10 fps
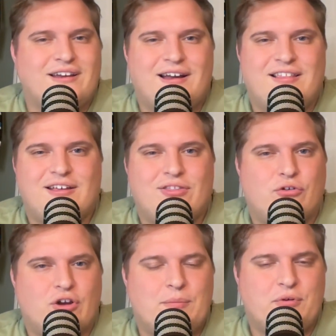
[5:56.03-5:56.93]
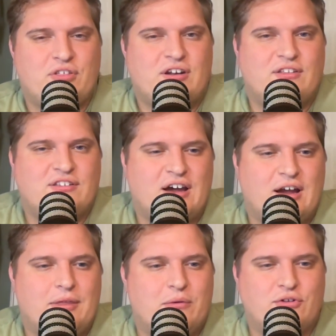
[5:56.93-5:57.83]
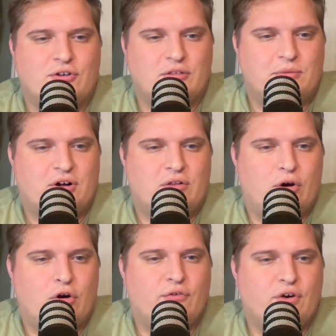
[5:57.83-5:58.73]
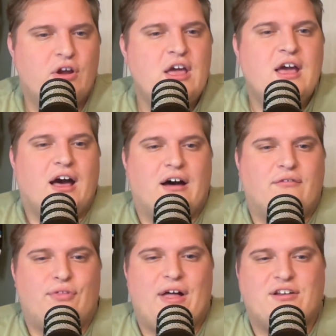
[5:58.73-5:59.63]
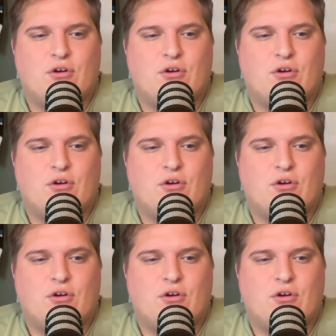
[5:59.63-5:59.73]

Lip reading: Like I said, 30% of the time they were turning the ball over. Vlad